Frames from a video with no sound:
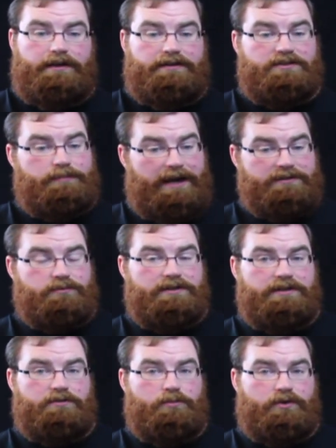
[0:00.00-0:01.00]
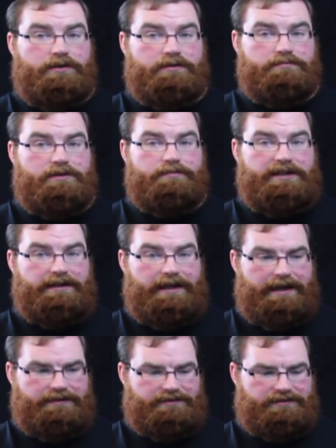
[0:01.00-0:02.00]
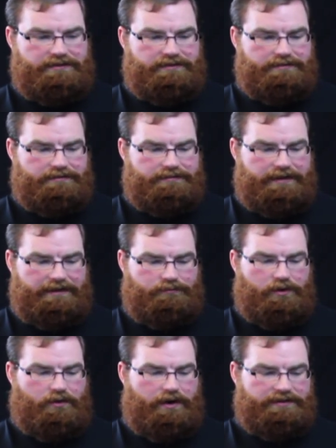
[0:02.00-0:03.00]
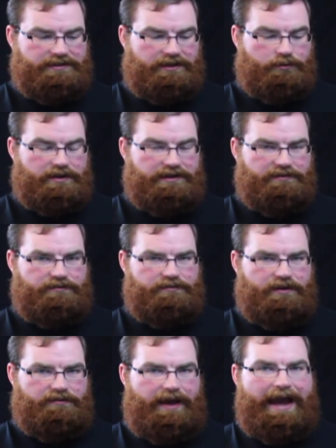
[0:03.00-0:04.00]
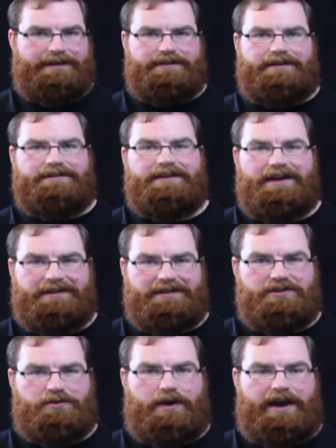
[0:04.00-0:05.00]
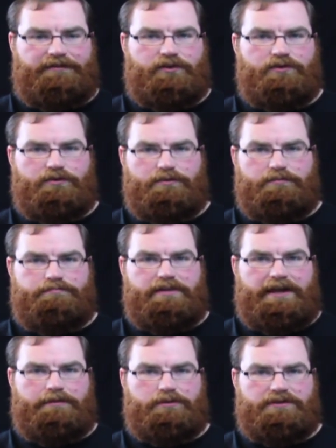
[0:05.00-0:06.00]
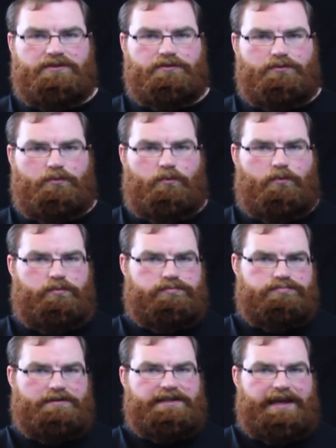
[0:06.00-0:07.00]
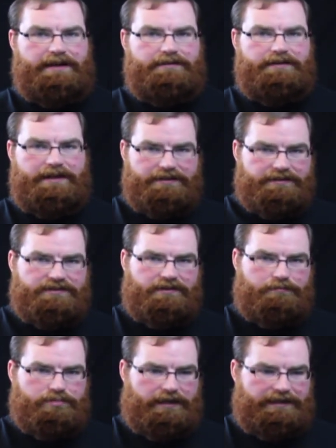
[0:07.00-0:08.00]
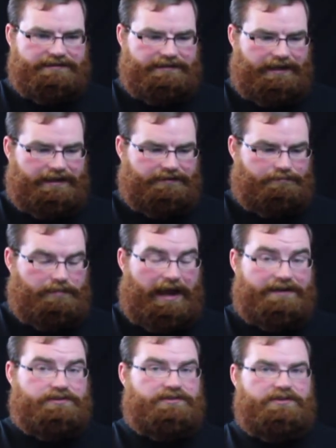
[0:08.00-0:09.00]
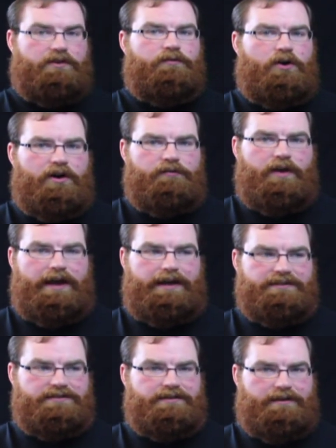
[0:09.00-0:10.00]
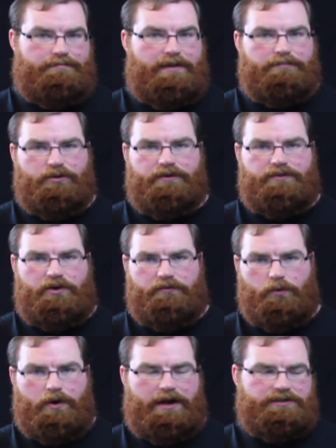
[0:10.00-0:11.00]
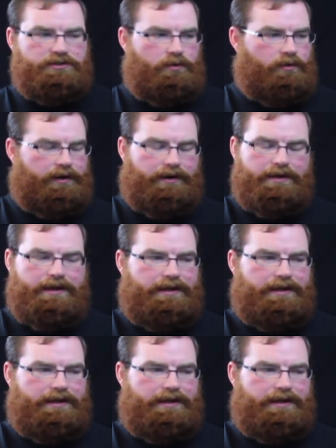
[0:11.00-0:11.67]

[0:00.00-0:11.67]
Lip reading: Spies were a little more limited, as that requires a degree of acting talent. You have to be able to get into some place and pass yourself off as a member of the Overwatch, or